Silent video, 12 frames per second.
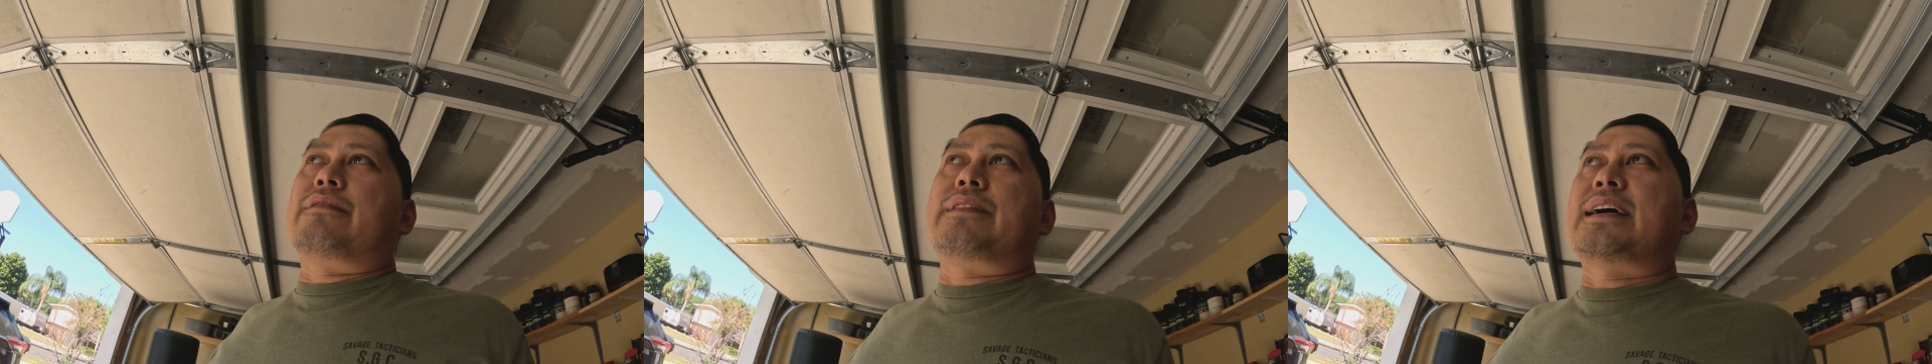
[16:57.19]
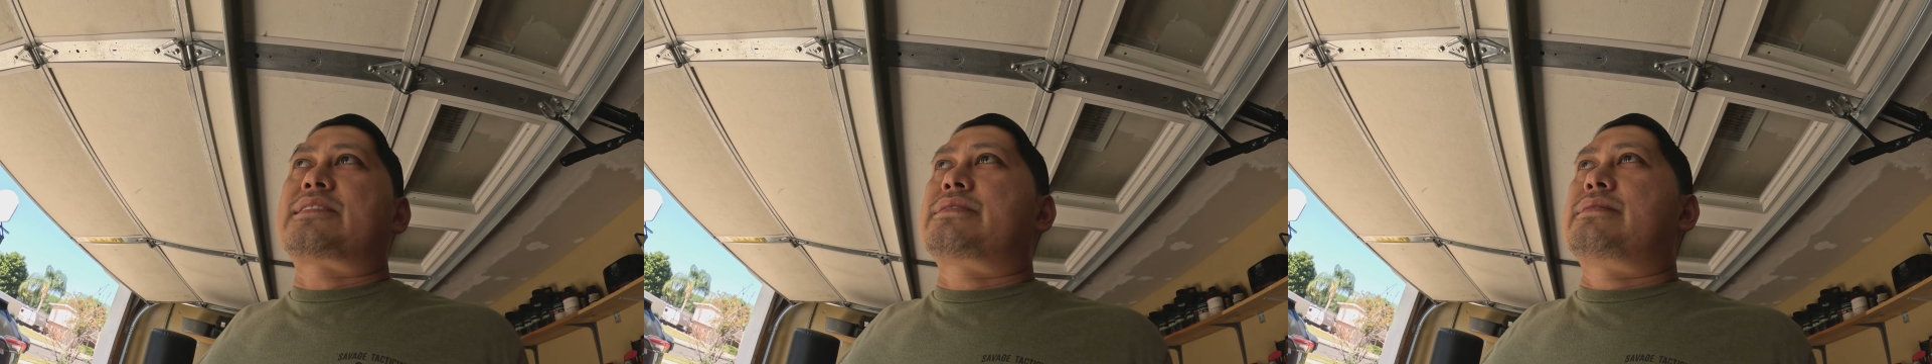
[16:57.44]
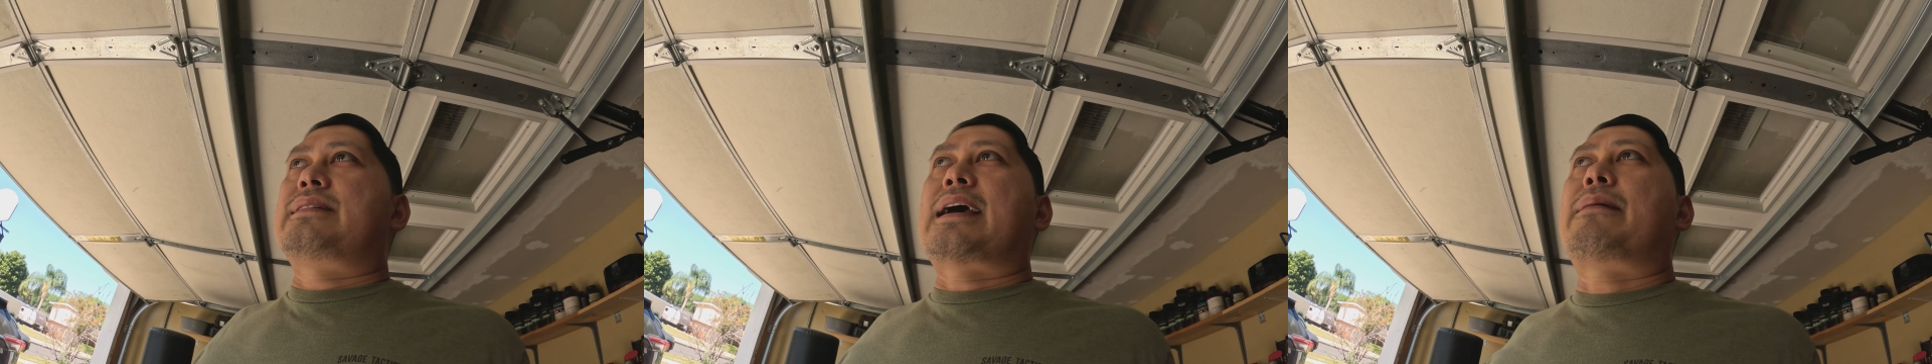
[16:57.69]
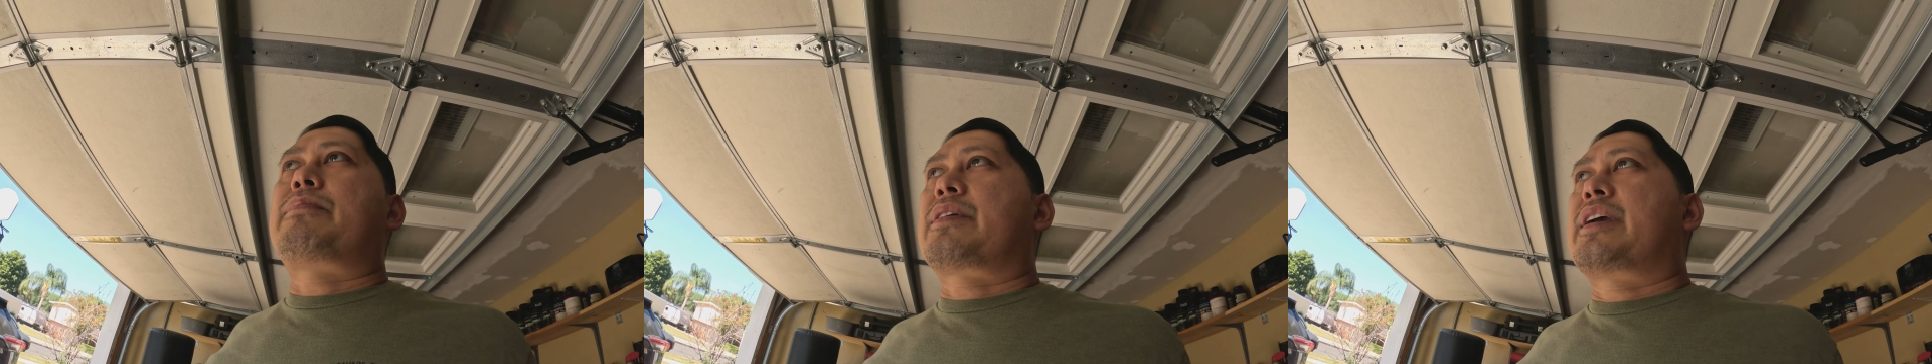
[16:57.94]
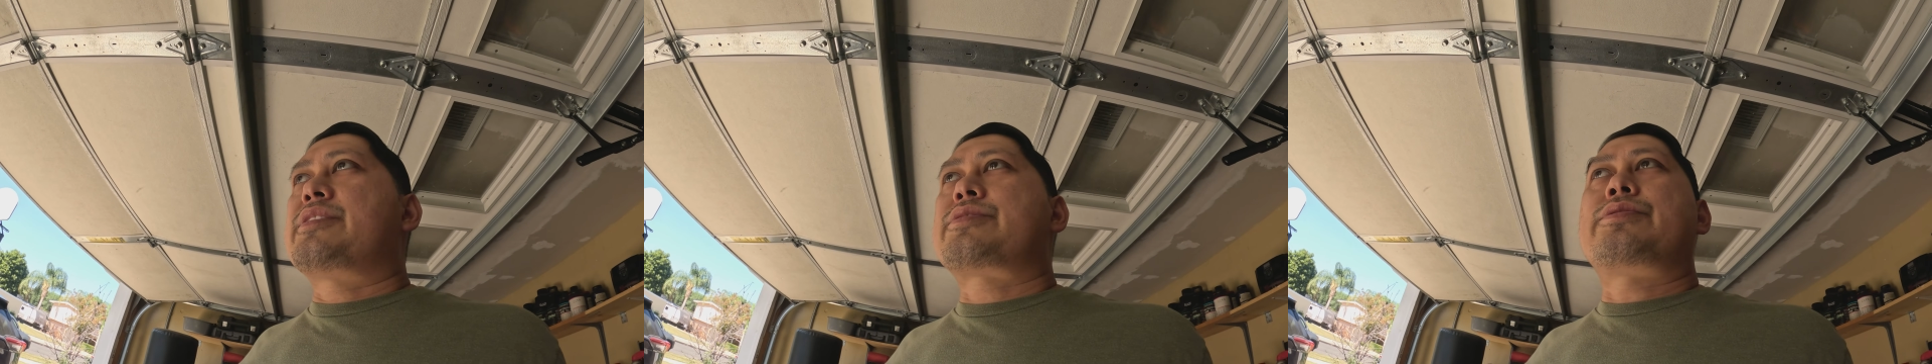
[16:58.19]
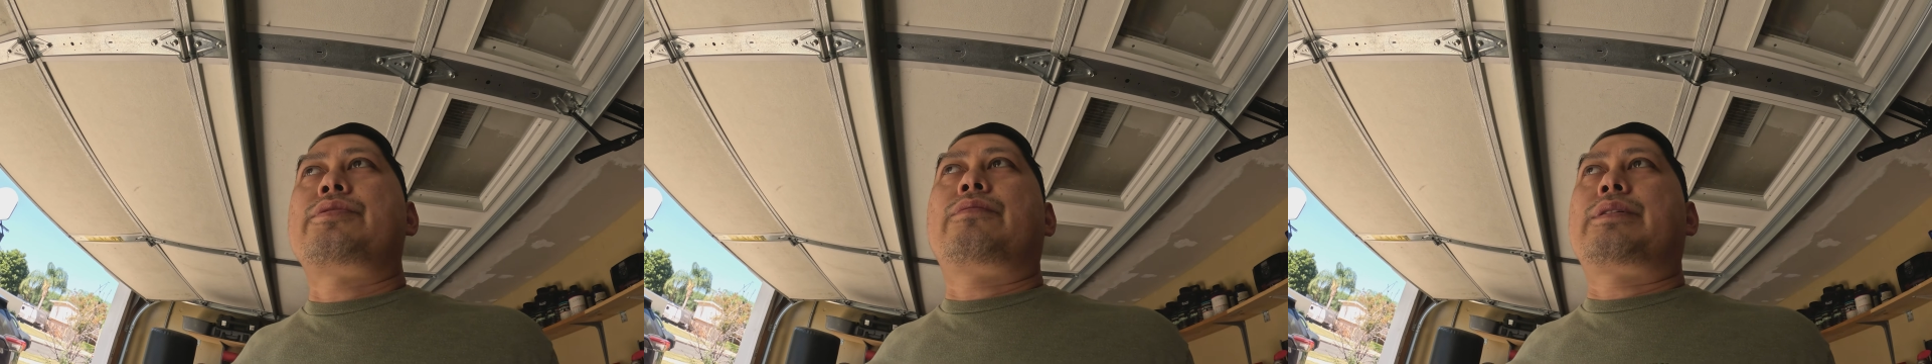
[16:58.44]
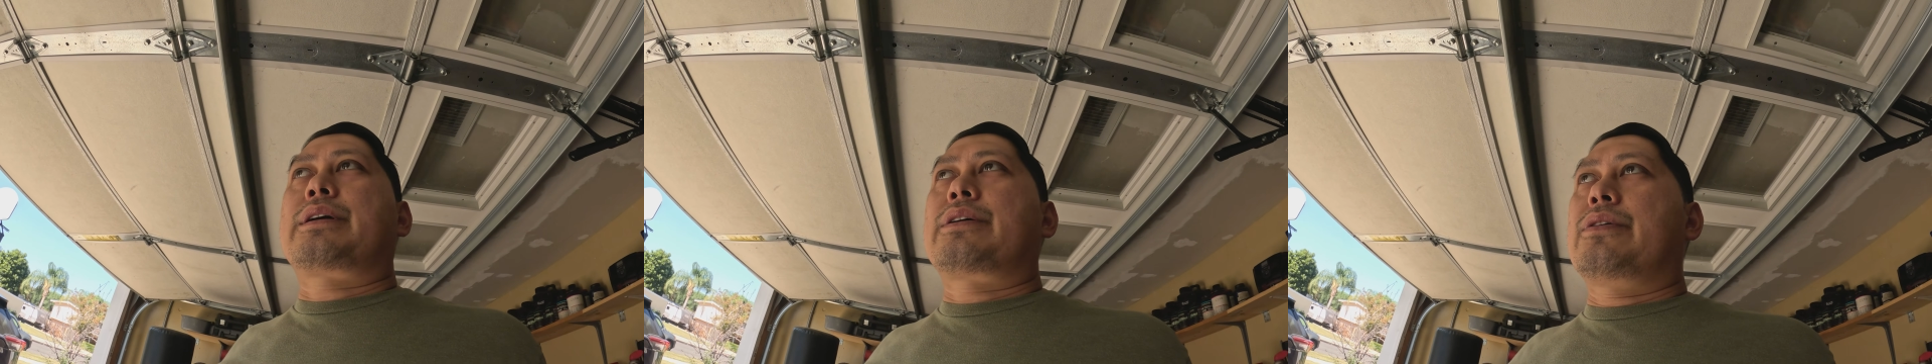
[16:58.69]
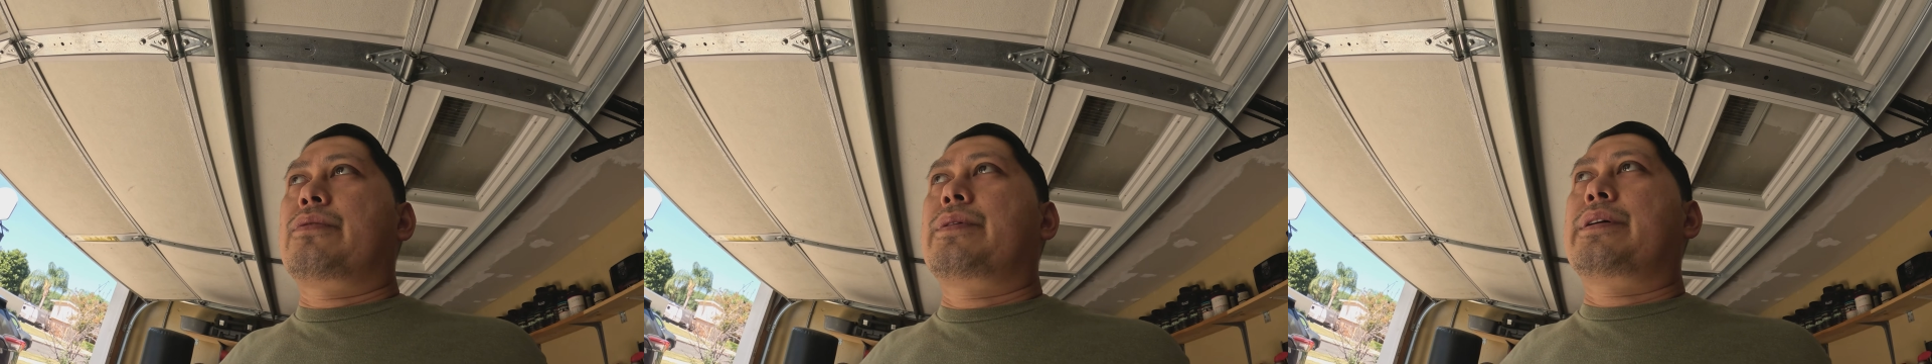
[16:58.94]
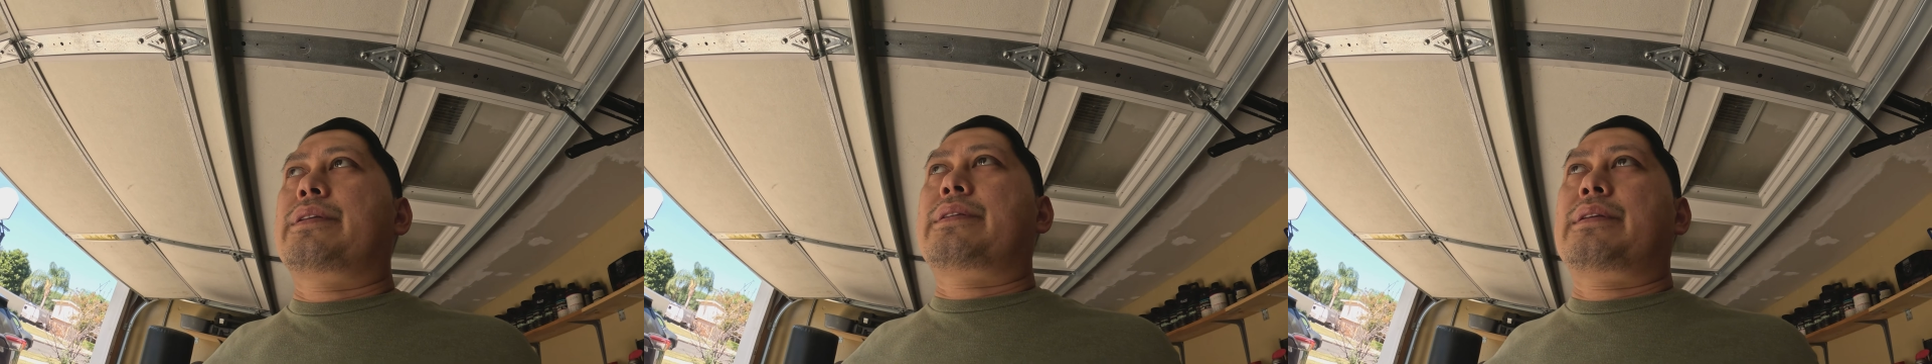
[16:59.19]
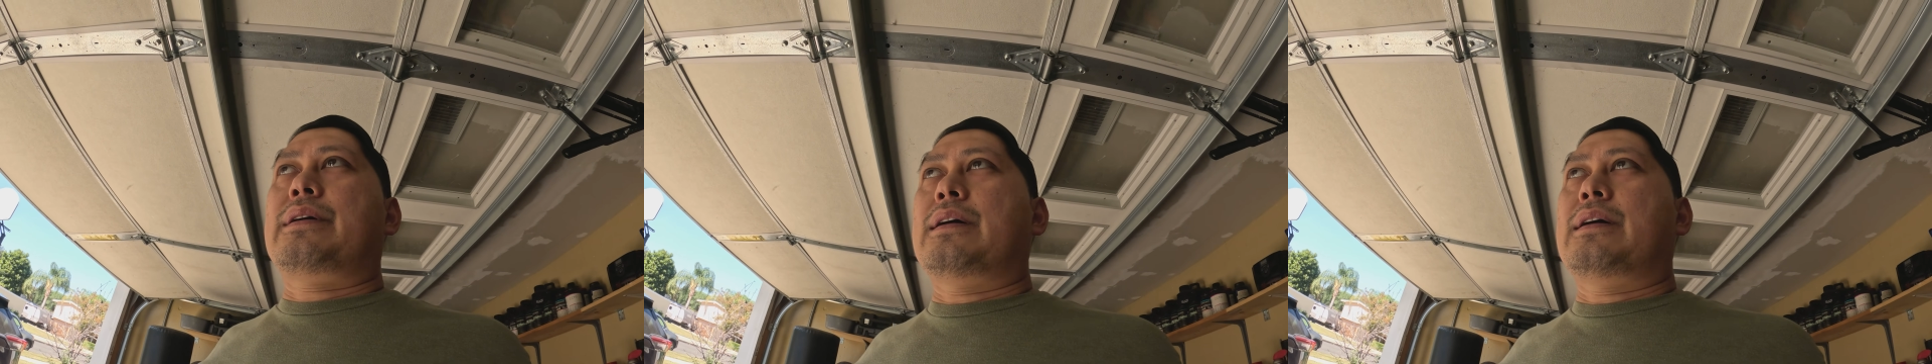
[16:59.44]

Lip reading: If that's the application you want to go with,